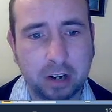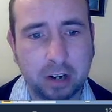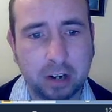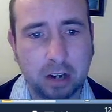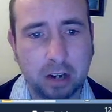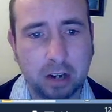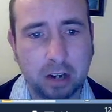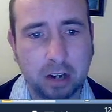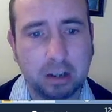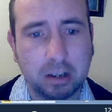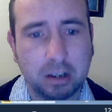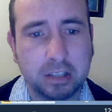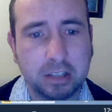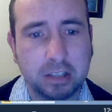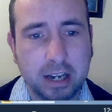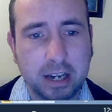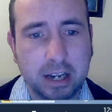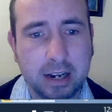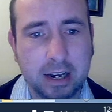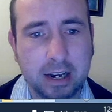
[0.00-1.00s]

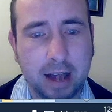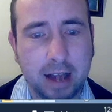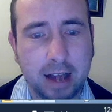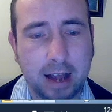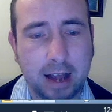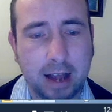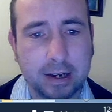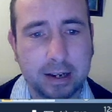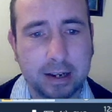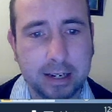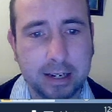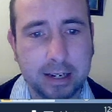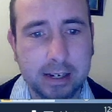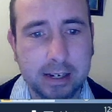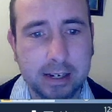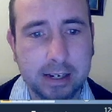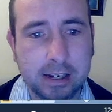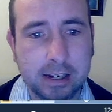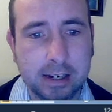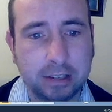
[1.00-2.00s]
contain an
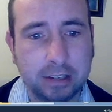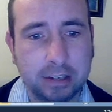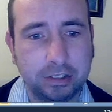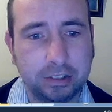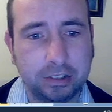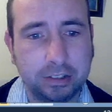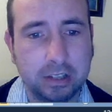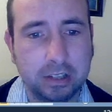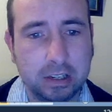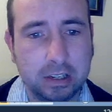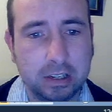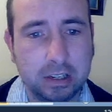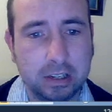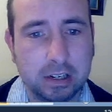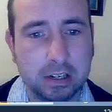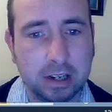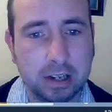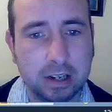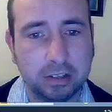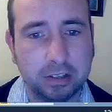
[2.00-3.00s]

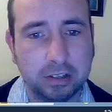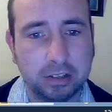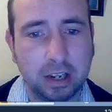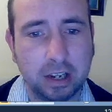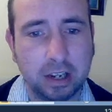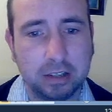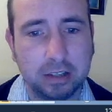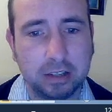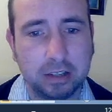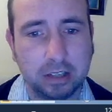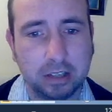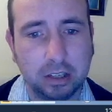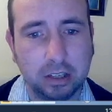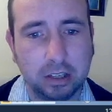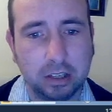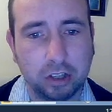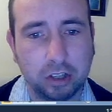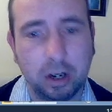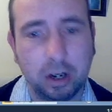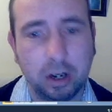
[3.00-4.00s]
ECDSA
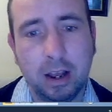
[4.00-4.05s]
signature.